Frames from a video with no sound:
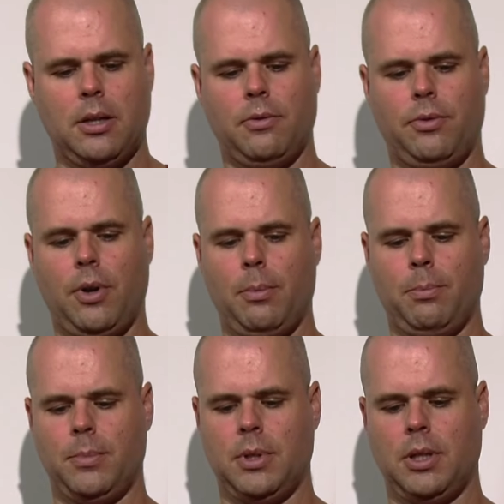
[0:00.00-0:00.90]

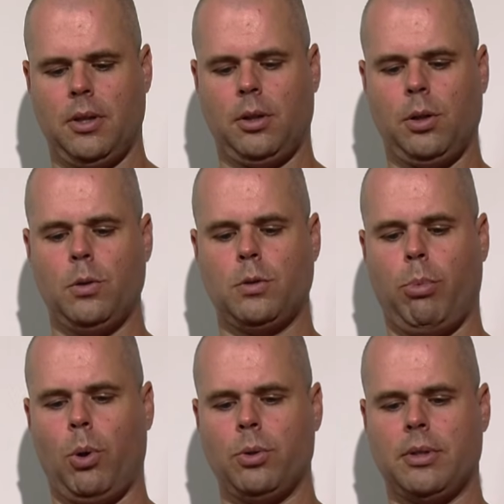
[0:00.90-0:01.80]
from the closed
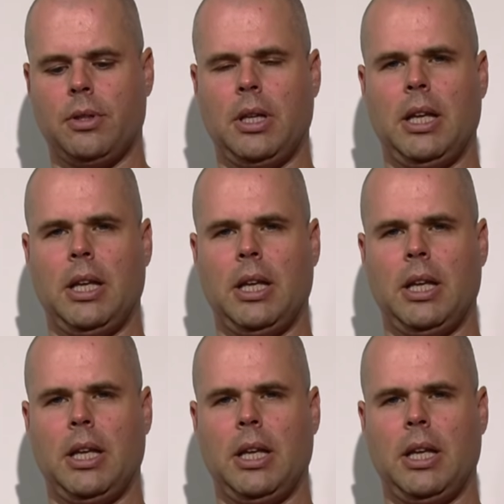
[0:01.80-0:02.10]
bolt.